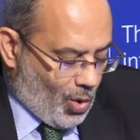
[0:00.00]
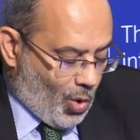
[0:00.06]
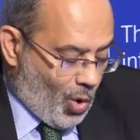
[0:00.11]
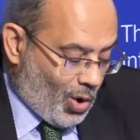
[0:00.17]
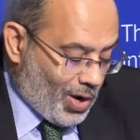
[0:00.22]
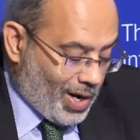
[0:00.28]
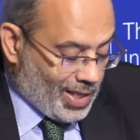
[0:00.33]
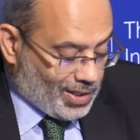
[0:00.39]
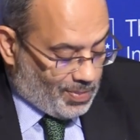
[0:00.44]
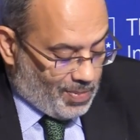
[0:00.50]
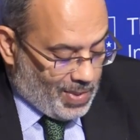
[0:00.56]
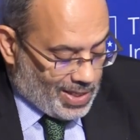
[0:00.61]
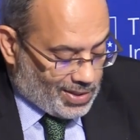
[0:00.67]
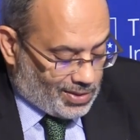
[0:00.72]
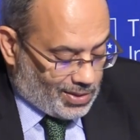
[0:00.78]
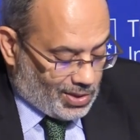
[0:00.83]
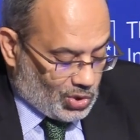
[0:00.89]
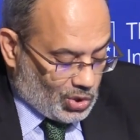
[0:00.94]
or at
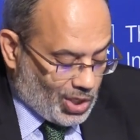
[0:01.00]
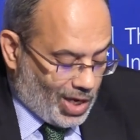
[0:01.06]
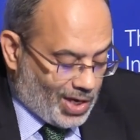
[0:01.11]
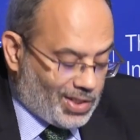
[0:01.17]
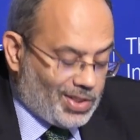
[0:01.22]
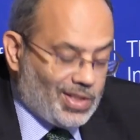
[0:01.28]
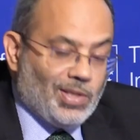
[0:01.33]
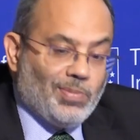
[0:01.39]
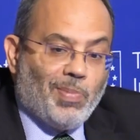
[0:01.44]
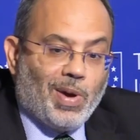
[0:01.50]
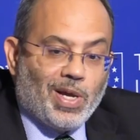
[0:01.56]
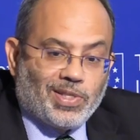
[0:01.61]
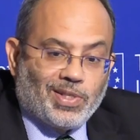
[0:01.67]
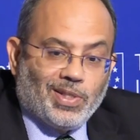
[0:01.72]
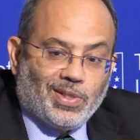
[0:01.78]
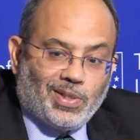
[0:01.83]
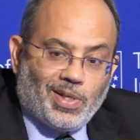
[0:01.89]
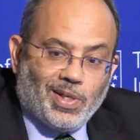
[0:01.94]
best a charity
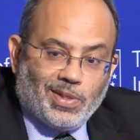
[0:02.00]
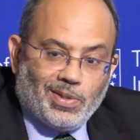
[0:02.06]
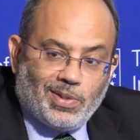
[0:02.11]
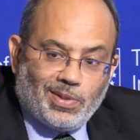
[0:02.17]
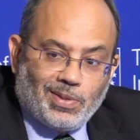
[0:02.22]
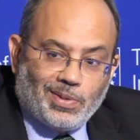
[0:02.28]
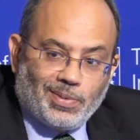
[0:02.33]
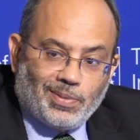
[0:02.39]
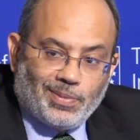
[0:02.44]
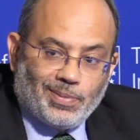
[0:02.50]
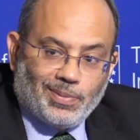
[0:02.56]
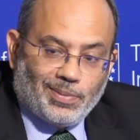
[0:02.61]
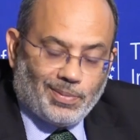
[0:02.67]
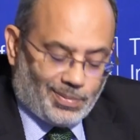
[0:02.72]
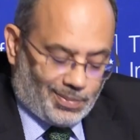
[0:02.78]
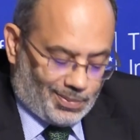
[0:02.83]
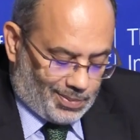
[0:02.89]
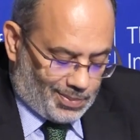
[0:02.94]
basket case.
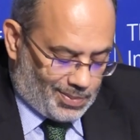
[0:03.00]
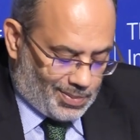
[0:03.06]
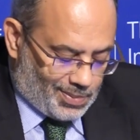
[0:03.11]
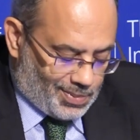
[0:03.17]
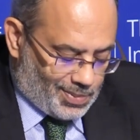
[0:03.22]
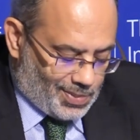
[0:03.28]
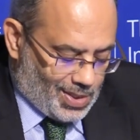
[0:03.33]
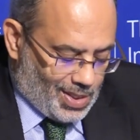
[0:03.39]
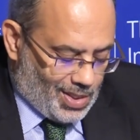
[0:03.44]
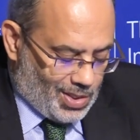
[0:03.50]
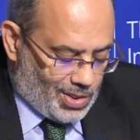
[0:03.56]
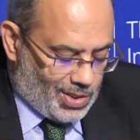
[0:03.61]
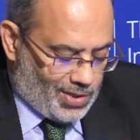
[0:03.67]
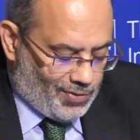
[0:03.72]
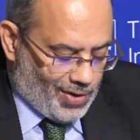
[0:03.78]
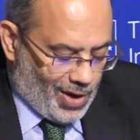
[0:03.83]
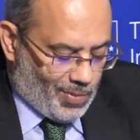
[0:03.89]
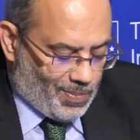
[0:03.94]

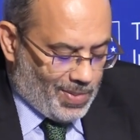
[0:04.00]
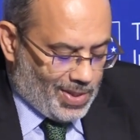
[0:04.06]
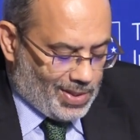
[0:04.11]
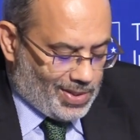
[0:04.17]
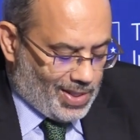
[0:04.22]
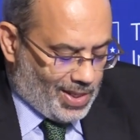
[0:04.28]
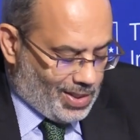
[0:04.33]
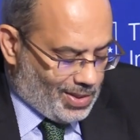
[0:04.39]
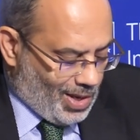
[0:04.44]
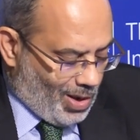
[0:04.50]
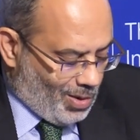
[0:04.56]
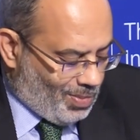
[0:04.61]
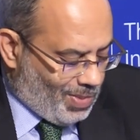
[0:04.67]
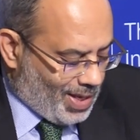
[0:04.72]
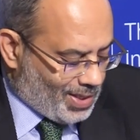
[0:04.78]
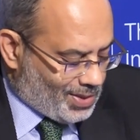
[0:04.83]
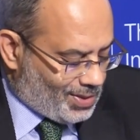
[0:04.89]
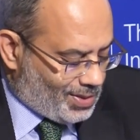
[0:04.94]
Development aid,
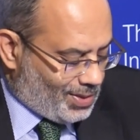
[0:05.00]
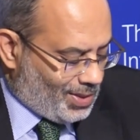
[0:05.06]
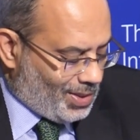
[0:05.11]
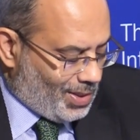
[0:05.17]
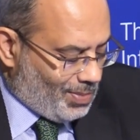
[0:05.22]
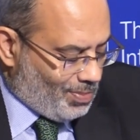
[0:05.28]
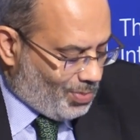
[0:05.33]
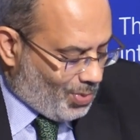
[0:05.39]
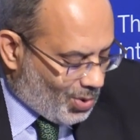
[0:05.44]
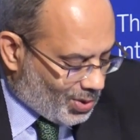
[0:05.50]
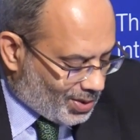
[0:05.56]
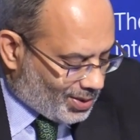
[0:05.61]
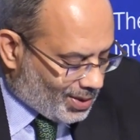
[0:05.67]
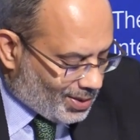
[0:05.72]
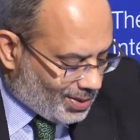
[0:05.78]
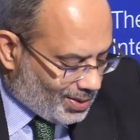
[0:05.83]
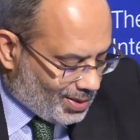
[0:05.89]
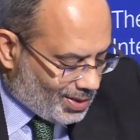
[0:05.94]
albeit still
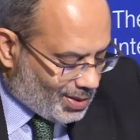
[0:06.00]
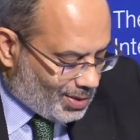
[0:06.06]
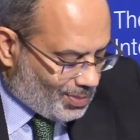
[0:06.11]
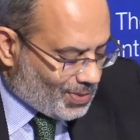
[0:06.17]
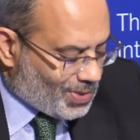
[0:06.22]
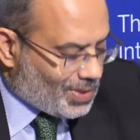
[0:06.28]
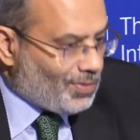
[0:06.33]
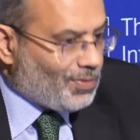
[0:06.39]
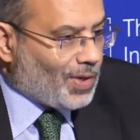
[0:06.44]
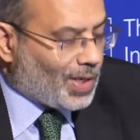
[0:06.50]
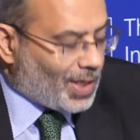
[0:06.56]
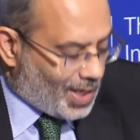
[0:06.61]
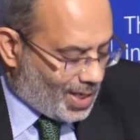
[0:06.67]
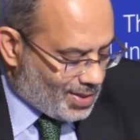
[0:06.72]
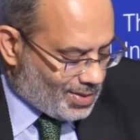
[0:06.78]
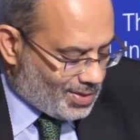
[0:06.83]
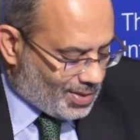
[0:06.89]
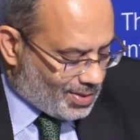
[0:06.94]
important in specific
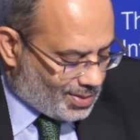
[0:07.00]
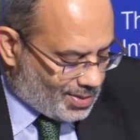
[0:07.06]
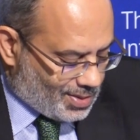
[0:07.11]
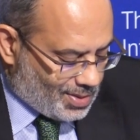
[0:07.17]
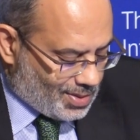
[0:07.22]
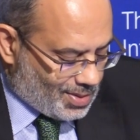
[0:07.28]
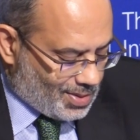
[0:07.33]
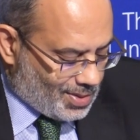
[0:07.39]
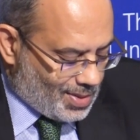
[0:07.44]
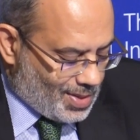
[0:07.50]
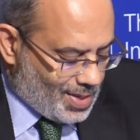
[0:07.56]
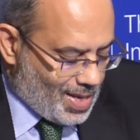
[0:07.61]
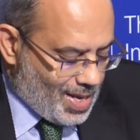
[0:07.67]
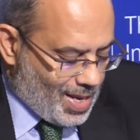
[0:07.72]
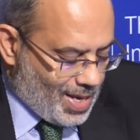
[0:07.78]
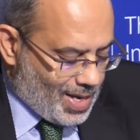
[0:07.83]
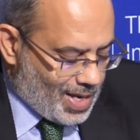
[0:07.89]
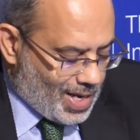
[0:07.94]
cases,
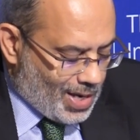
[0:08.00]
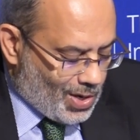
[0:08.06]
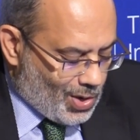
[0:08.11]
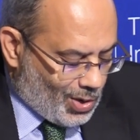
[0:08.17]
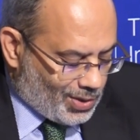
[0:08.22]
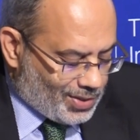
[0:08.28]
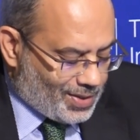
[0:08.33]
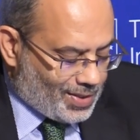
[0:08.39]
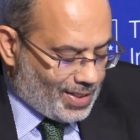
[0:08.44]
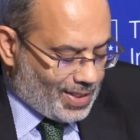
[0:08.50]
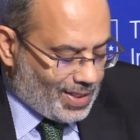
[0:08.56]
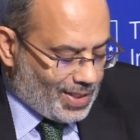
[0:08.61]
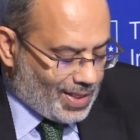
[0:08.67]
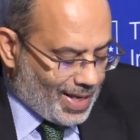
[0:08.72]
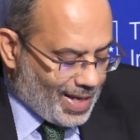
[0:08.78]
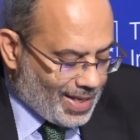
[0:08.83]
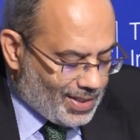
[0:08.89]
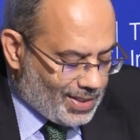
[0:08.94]
cannot
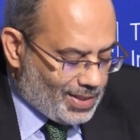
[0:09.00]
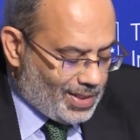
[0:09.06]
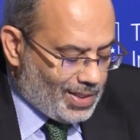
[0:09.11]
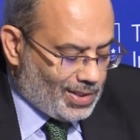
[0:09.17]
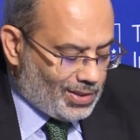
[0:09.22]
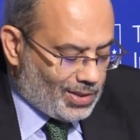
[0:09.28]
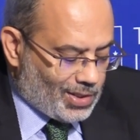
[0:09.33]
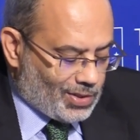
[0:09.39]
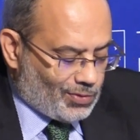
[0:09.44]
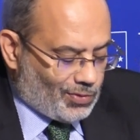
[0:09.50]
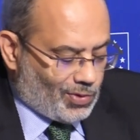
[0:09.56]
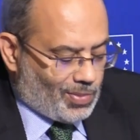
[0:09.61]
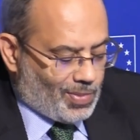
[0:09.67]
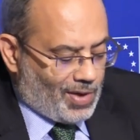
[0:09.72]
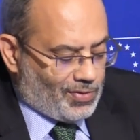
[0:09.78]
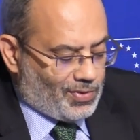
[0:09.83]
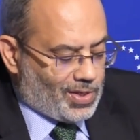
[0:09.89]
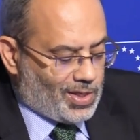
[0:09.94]
single handedly
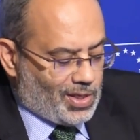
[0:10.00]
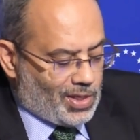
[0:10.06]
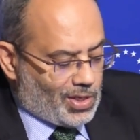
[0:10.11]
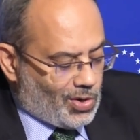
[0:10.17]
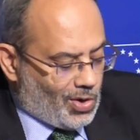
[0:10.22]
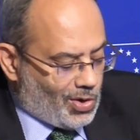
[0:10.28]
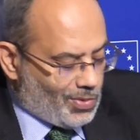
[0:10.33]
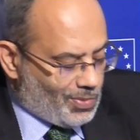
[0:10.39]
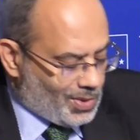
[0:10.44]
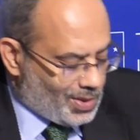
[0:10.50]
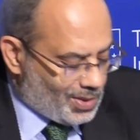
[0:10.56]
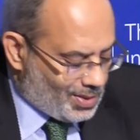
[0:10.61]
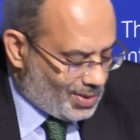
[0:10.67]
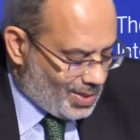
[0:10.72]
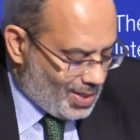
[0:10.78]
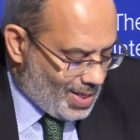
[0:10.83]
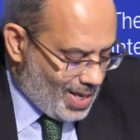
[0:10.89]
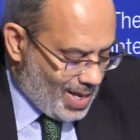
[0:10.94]
transform African
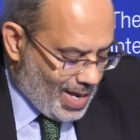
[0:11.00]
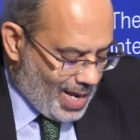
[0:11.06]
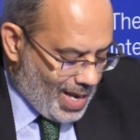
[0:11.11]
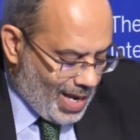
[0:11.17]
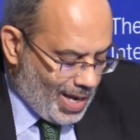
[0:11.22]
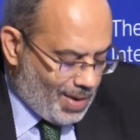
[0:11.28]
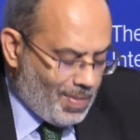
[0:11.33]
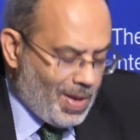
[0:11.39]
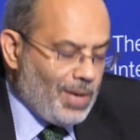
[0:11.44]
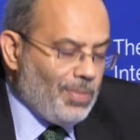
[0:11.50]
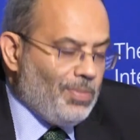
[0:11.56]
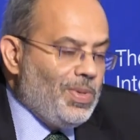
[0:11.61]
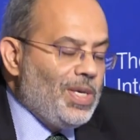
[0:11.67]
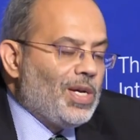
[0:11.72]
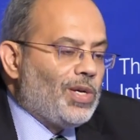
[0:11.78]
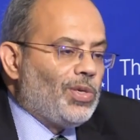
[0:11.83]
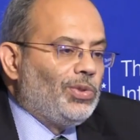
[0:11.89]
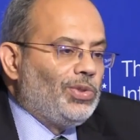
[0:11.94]
economies and may
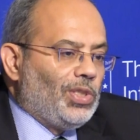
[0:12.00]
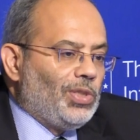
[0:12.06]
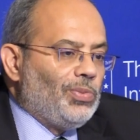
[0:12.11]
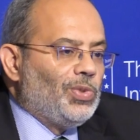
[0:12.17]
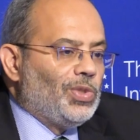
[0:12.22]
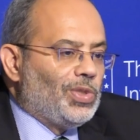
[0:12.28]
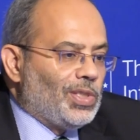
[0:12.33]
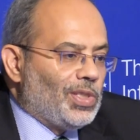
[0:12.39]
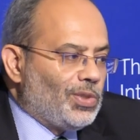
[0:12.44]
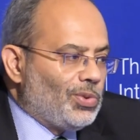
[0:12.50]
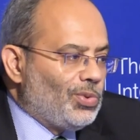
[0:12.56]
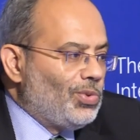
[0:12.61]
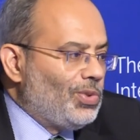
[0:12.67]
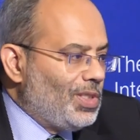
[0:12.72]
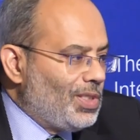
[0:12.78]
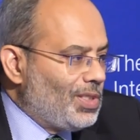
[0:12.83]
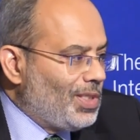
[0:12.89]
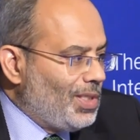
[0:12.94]
be a contributor
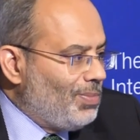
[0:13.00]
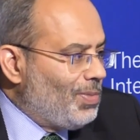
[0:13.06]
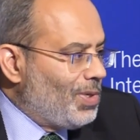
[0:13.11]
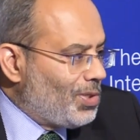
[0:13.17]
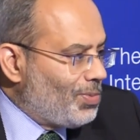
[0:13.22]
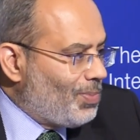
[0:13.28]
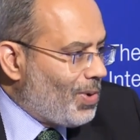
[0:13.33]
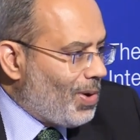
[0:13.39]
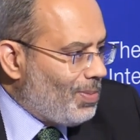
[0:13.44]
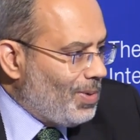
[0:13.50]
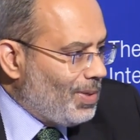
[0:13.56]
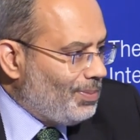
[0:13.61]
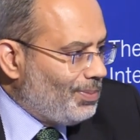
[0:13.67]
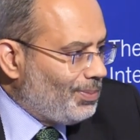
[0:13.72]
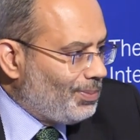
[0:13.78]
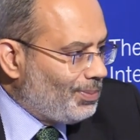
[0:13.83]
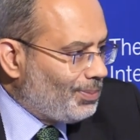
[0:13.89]
to this image problem.